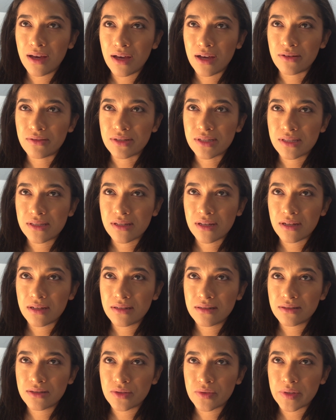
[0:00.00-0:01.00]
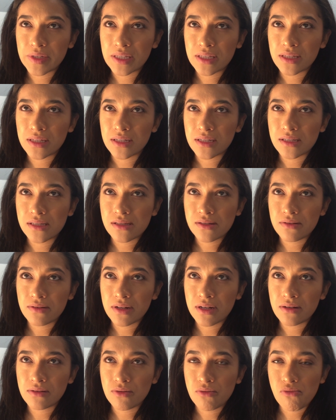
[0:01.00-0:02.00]
I was done doing this
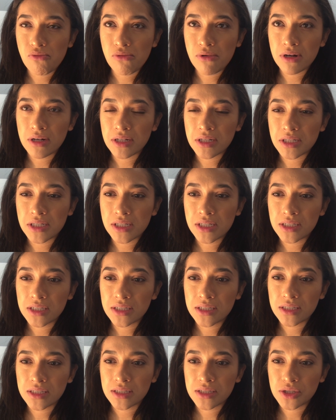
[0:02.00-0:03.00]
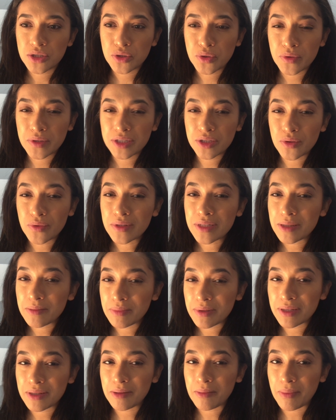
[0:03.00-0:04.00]
around 1, so it's only
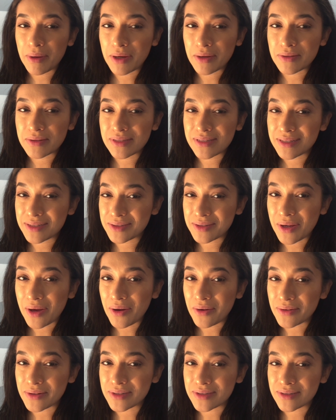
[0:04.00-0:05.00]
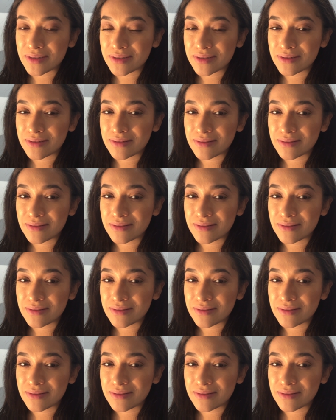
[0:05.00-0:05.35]
been about 6 hours,